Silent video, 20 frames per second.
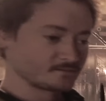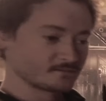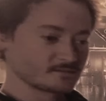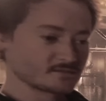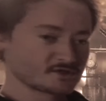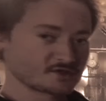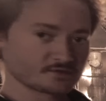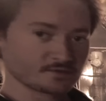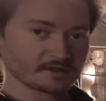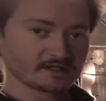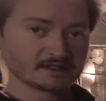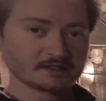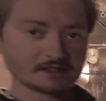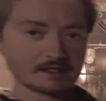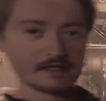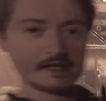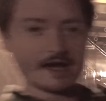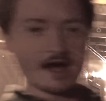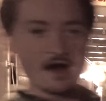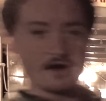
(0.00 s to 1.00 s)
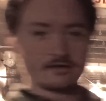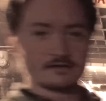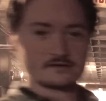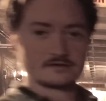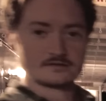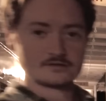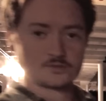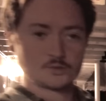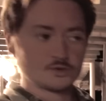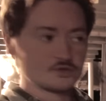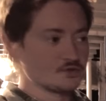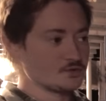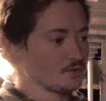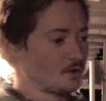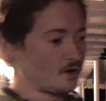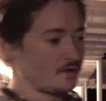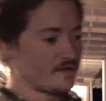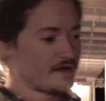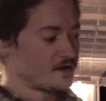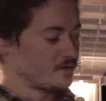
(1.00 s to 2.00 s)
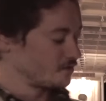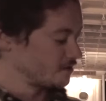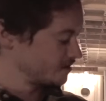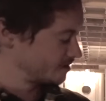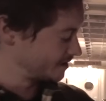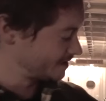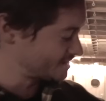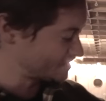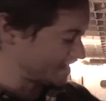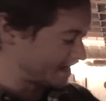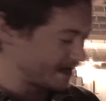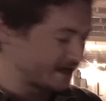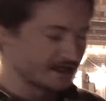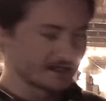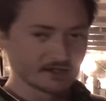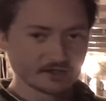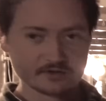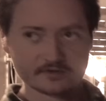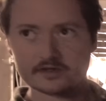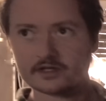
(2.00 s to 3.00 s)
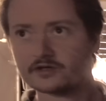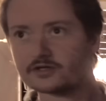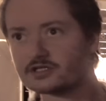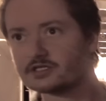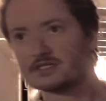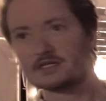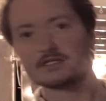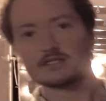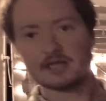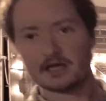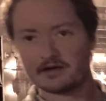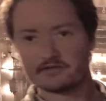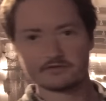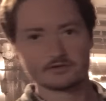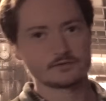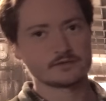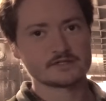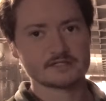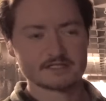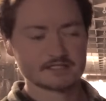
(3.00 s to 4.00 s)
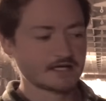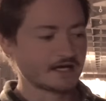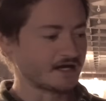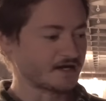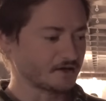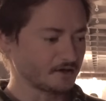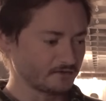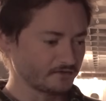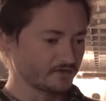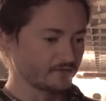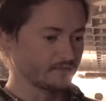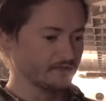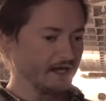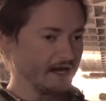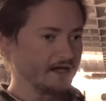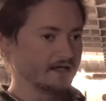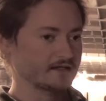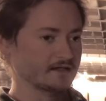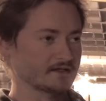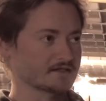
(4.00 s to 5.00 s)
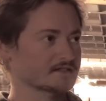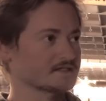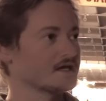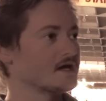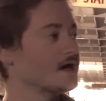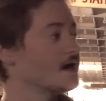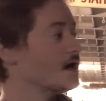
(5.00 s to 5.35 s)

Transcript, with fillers: Swinging it out, we do all that work and it's hanging over there just as everyone's saying over the blackness.